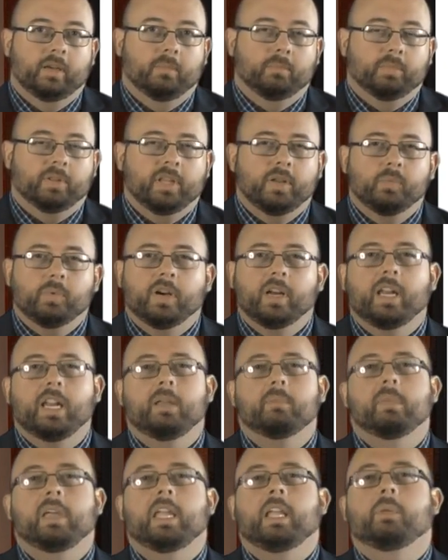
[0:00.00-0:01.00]
But then what did He
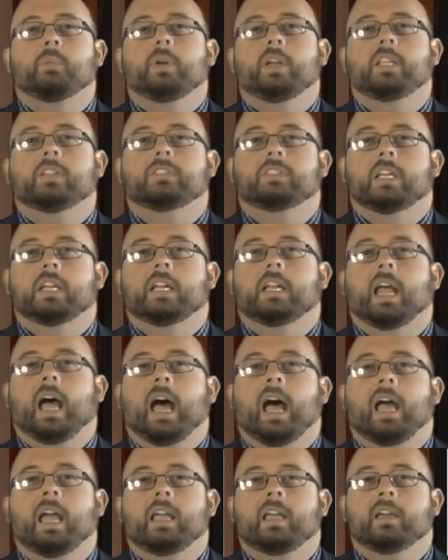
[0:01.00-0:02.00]
mean when He said,
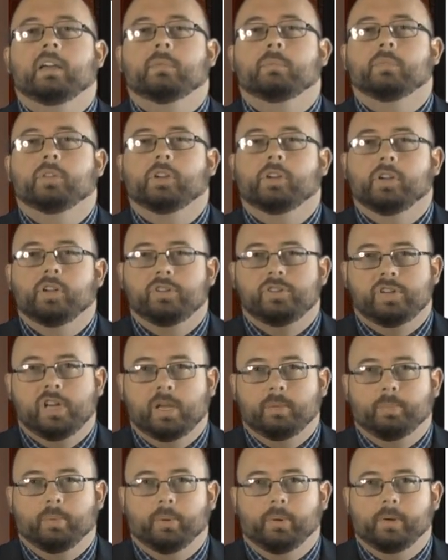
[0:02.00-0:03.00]
I am the Good
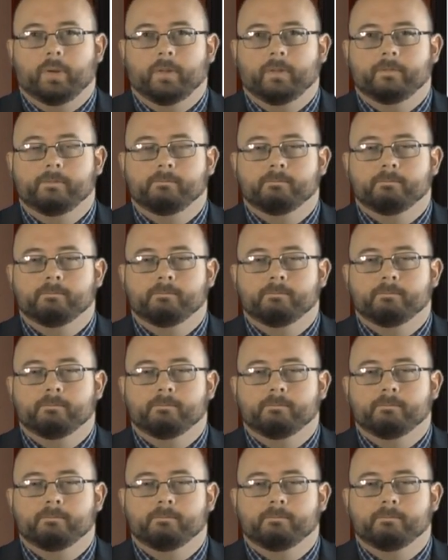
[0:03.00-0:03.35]
Shepherd?